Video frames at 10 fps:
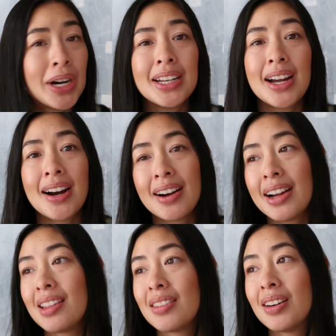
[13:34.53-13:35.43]
But
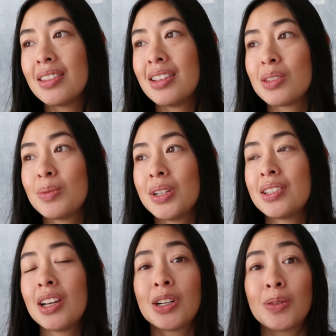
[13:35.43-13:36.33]
I thought this
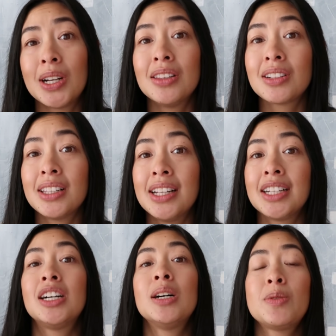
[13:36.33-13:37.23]
was a great
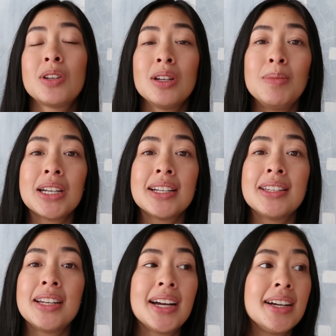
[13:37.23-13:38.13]
lookalike option
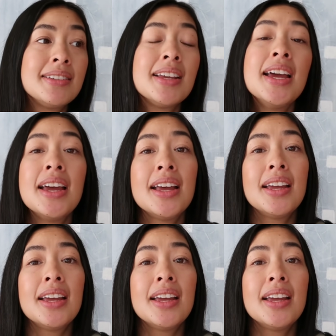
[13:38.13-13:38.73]
because it has,